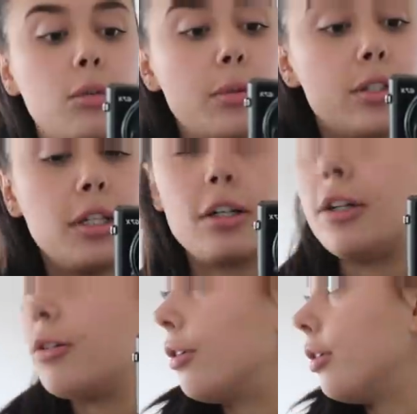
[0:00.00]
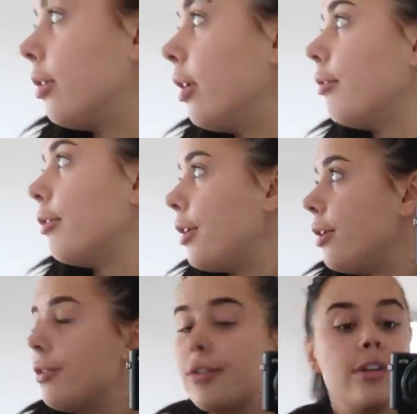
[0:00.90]
I'm not putting a coat on, I
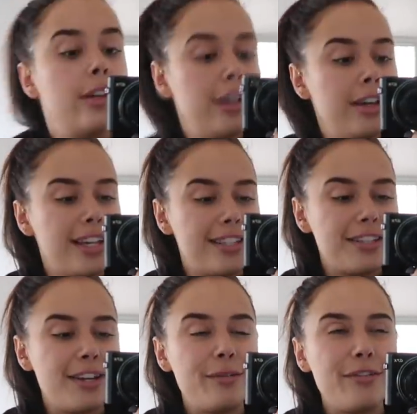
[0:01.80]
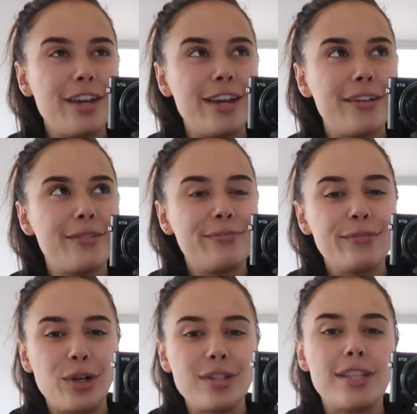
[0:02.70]
refuse. It's that time of year,
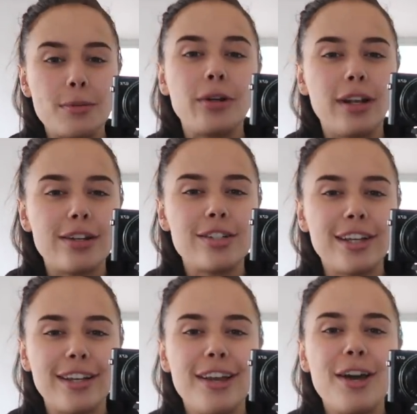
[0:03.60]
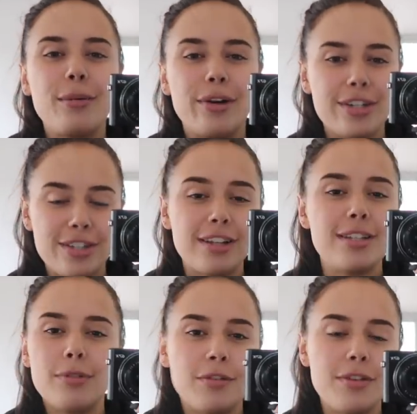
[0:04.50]
we got to this point last year where I just
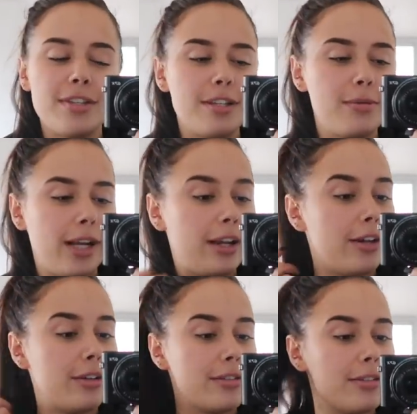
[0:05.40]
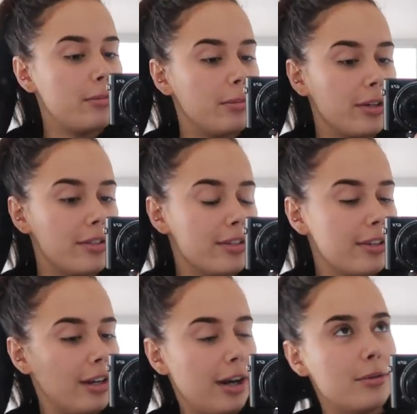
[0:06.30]
started refusing to wear coats because
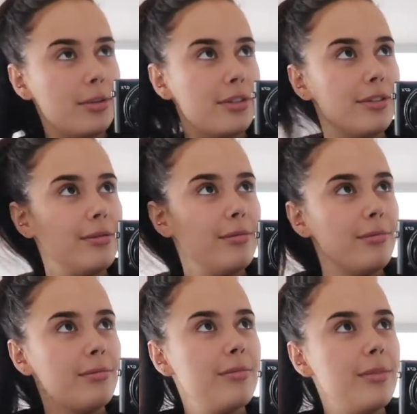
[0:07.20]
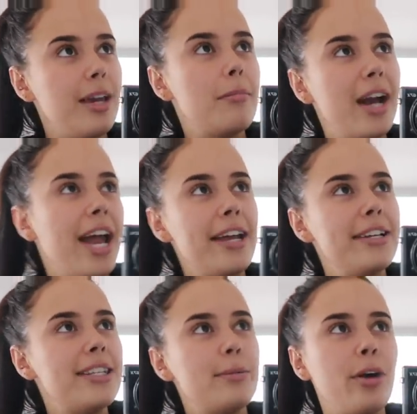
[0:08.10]
I was, in my head
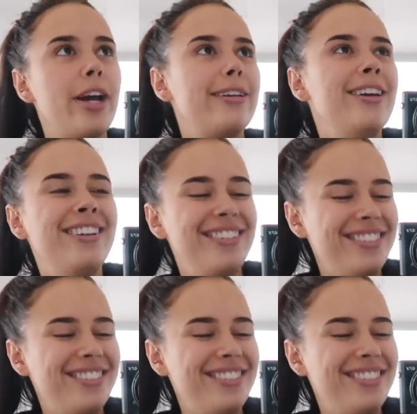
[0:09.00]
it's spring.